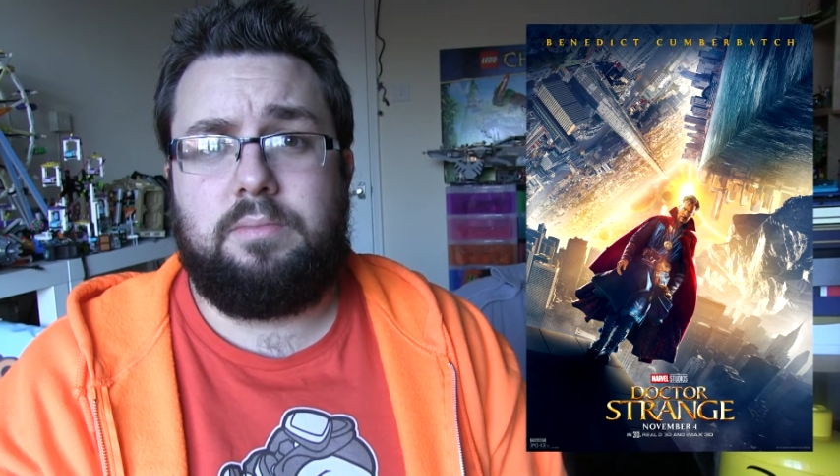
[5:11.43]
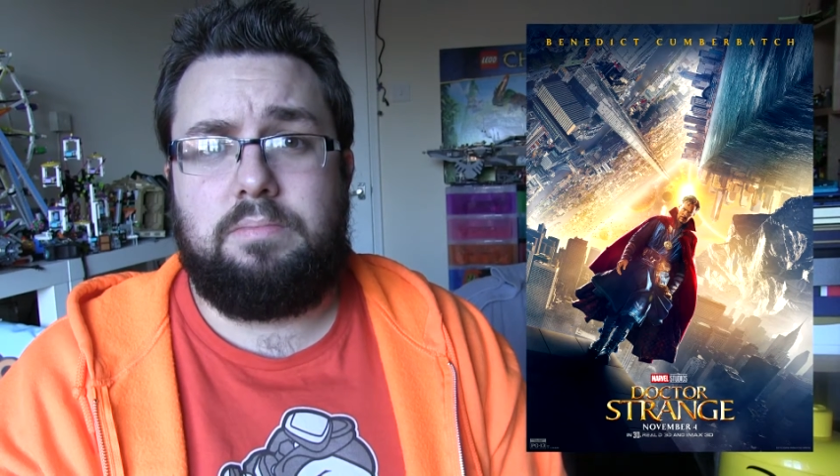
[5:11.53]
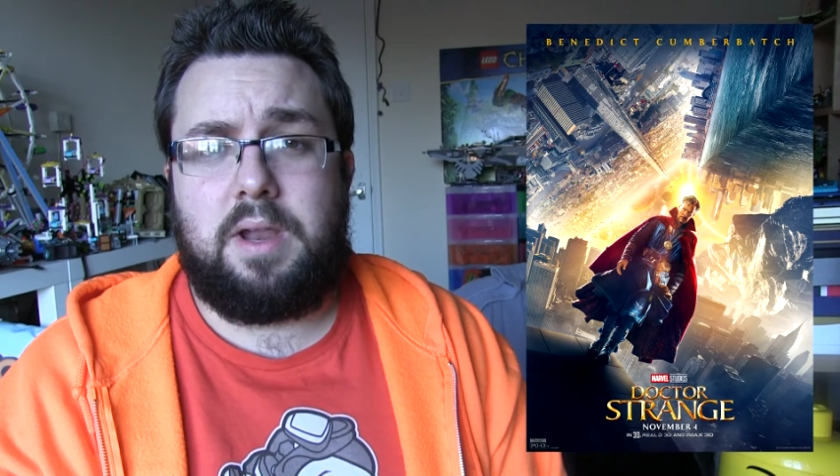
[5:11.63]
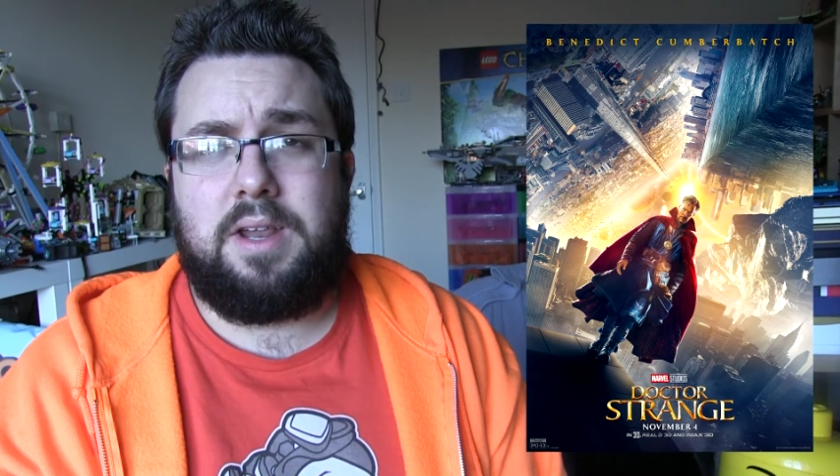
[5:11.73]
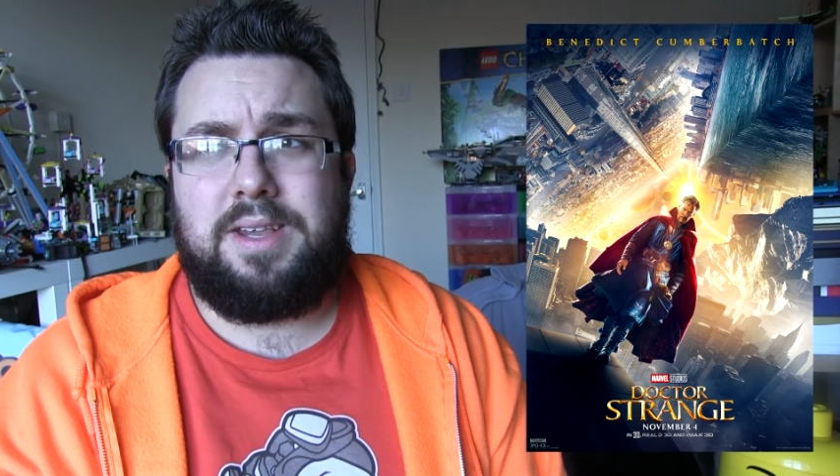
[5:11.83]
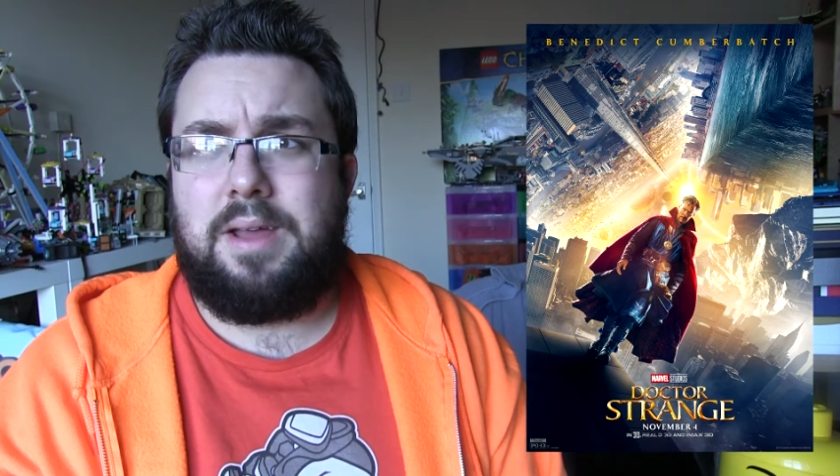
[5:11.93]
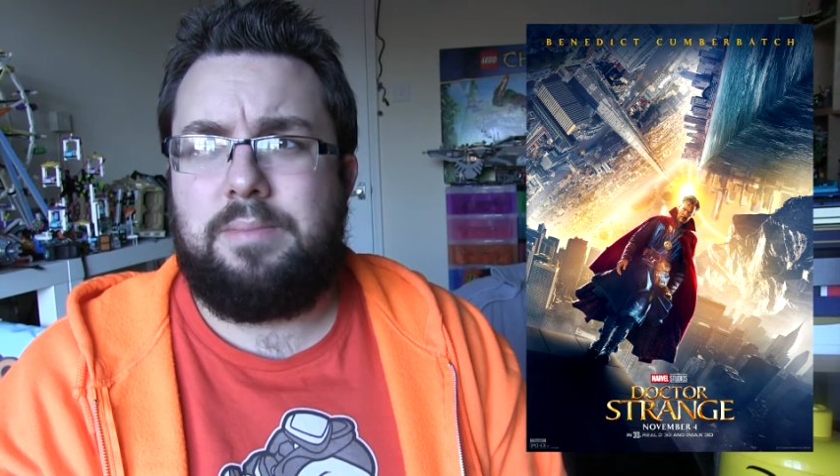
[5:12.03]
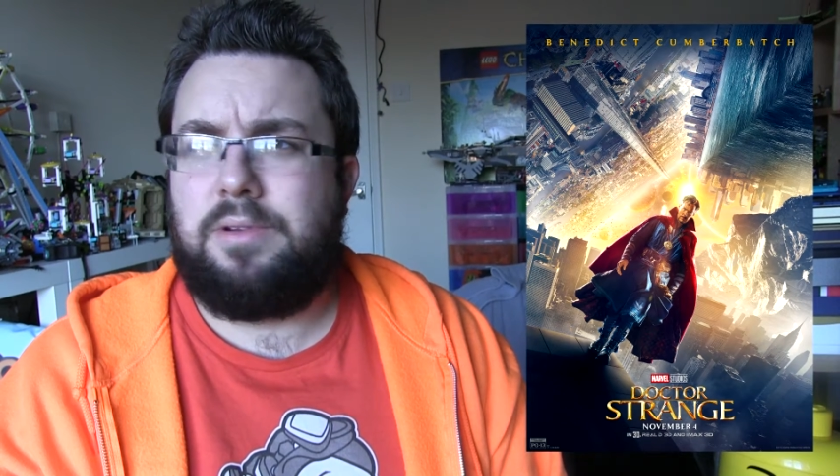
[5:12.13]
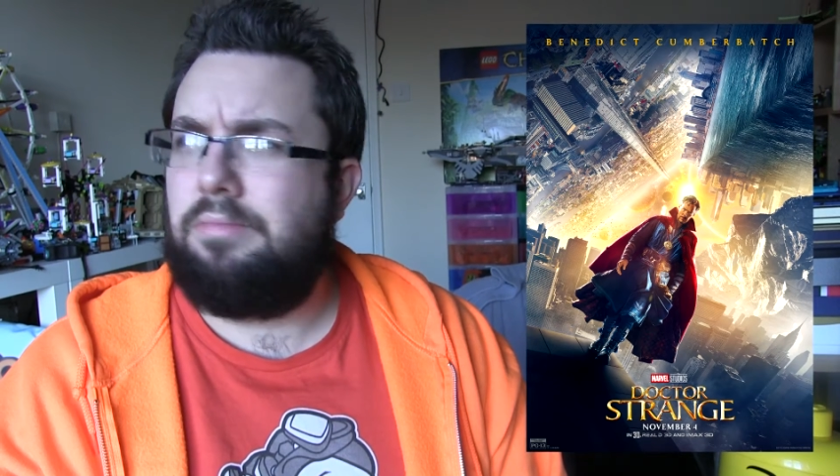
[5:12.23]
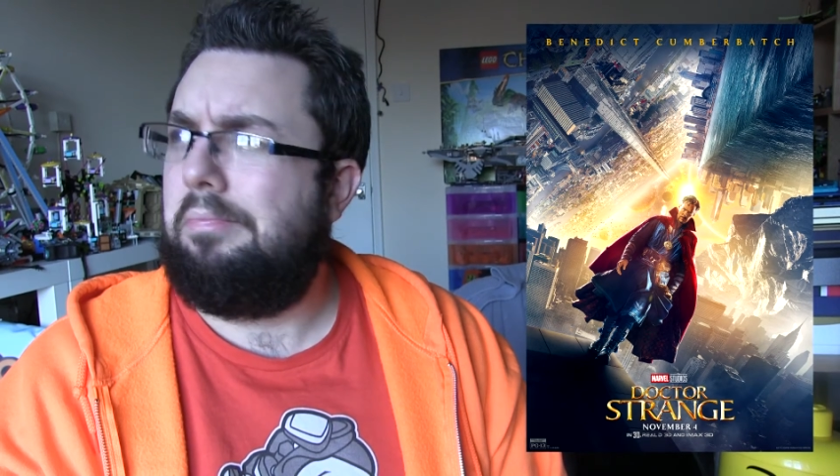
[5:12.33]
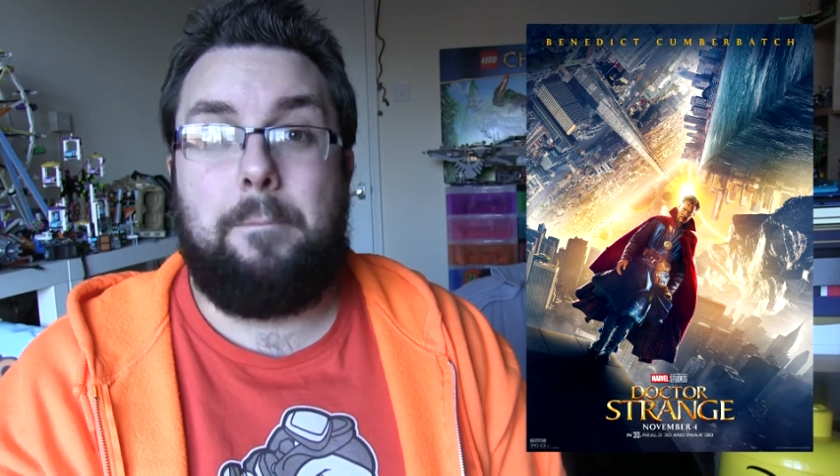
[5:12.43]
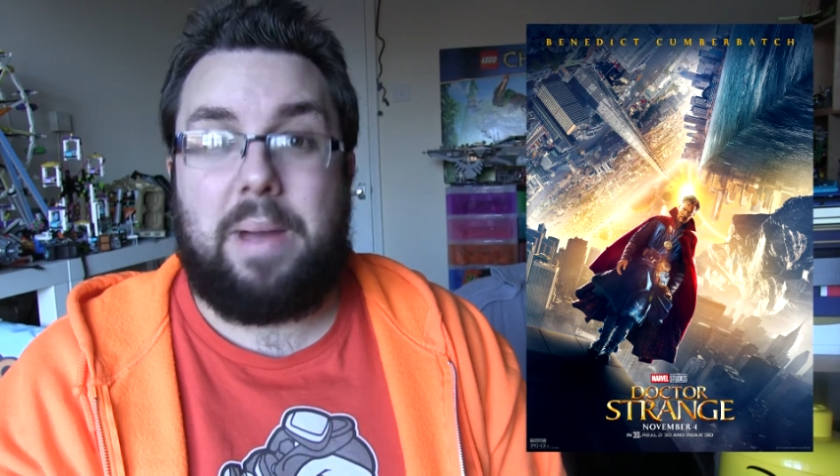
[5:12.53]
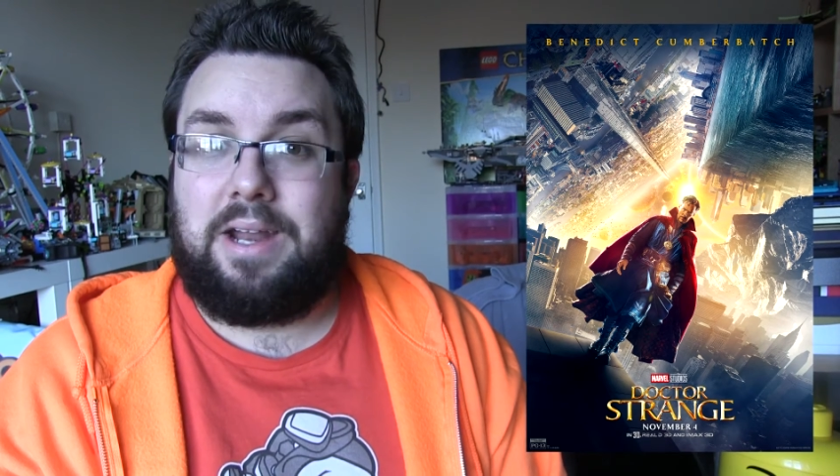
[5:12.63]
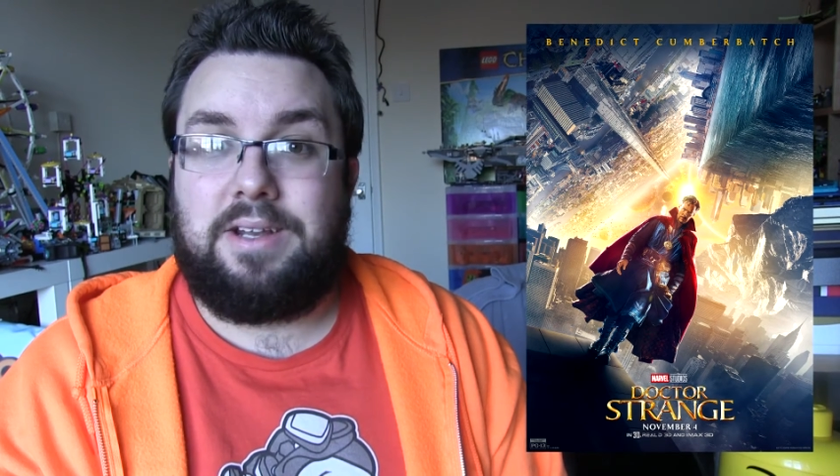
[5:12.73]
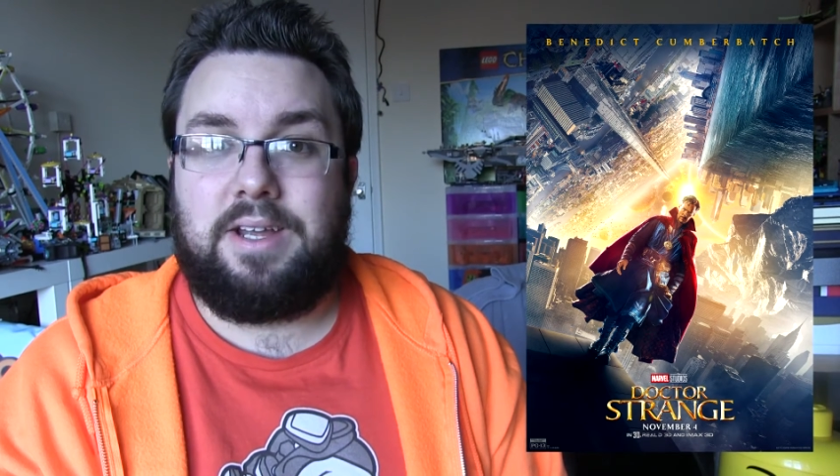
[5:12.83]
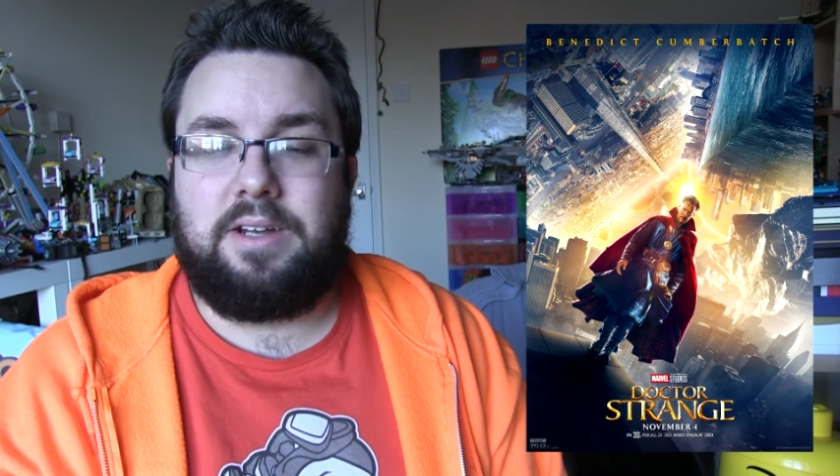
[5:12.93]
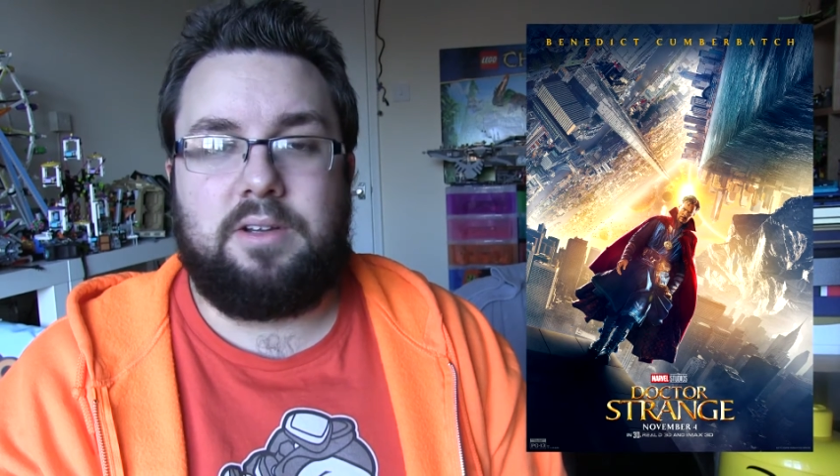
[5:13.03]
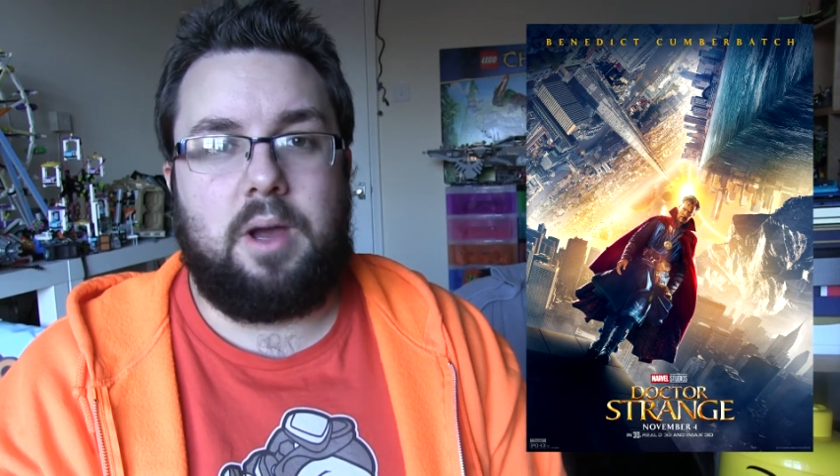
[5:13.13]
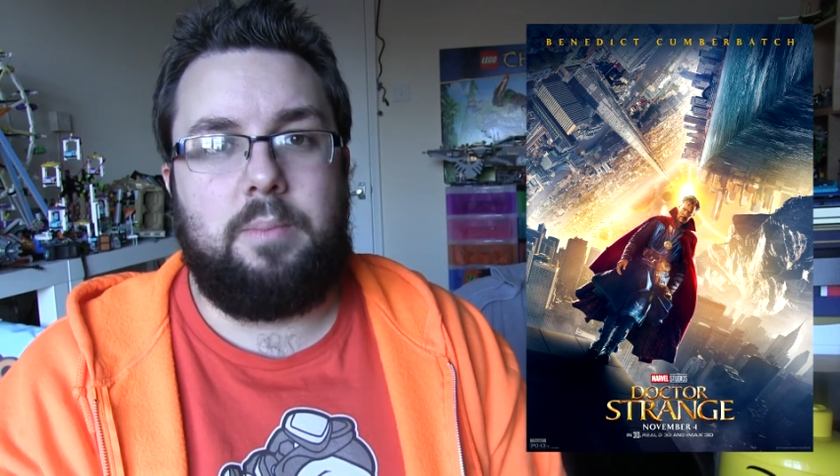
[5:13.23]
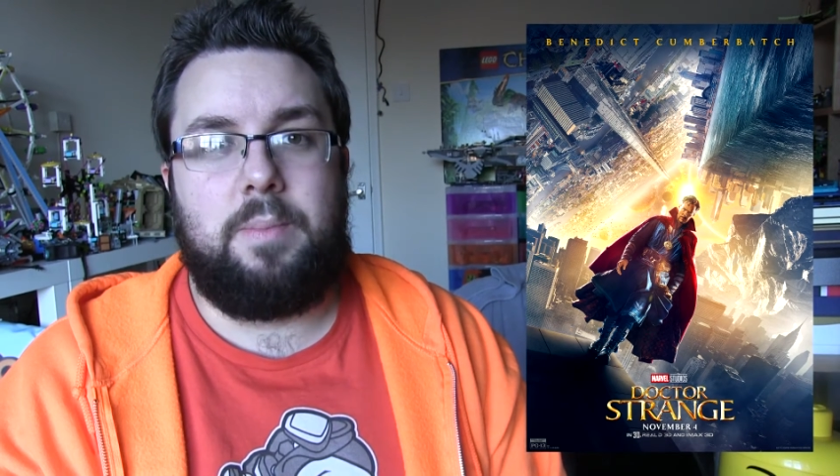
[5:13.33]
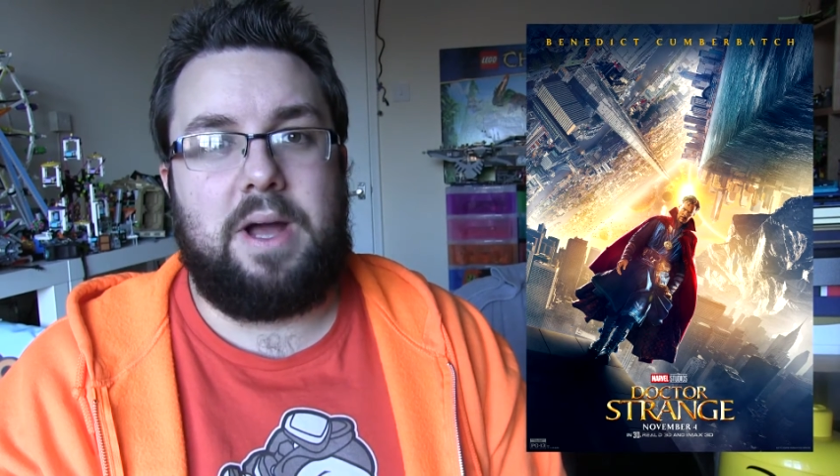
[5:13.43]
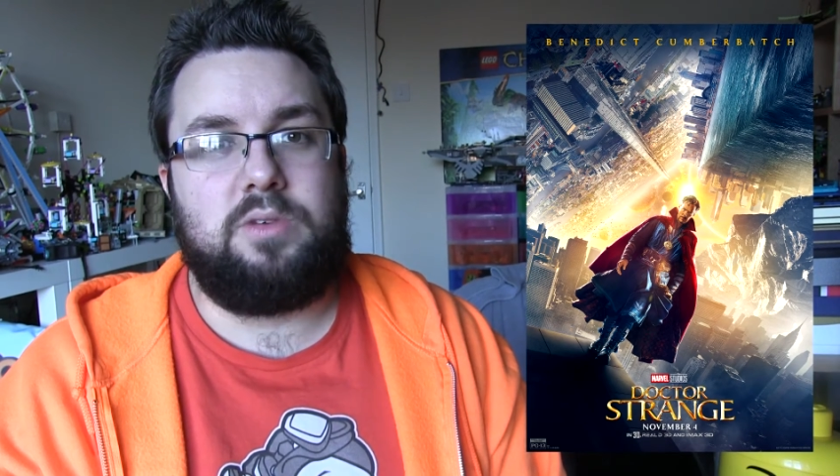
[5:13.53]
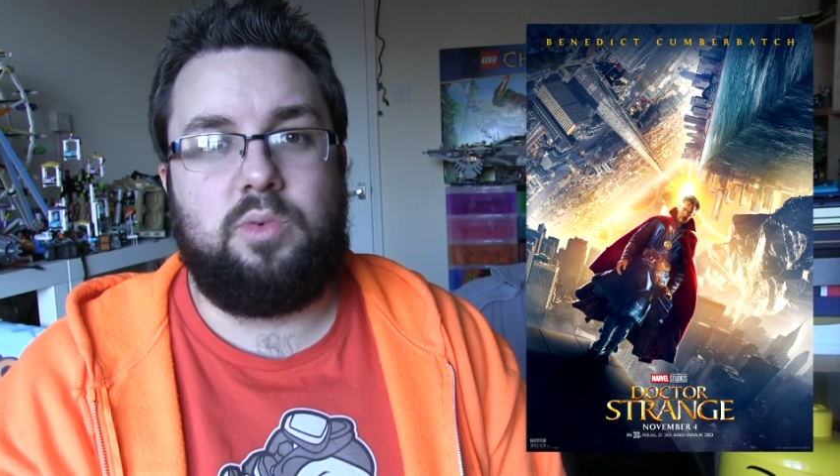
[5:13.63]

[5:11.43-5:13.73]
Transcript: Benedict? Benedict Cumberbatch